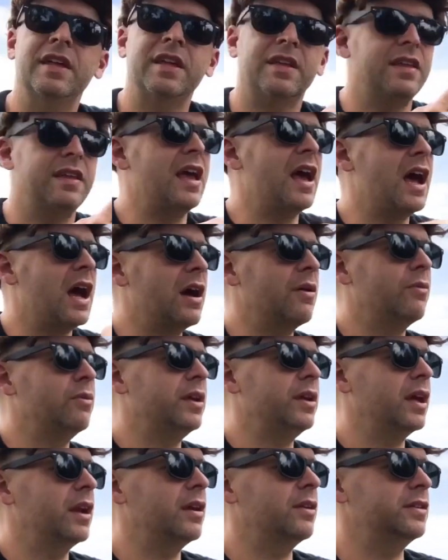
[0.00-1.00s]
like, yeah,
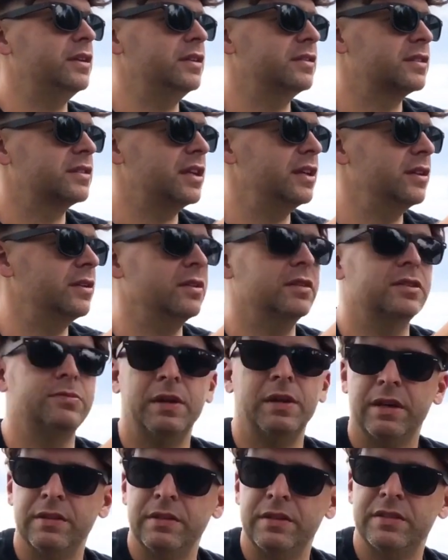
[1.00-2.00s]
we got all these kills,
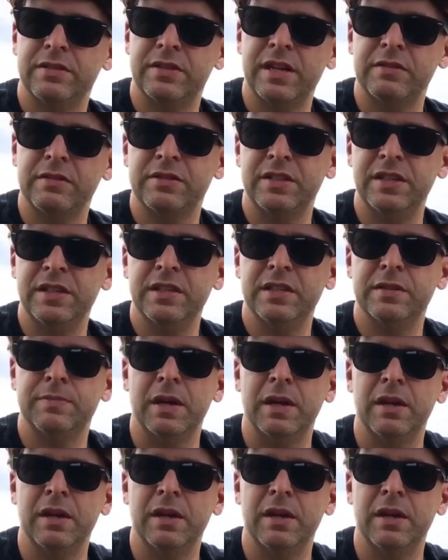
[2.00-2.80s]
we got all these death scenes,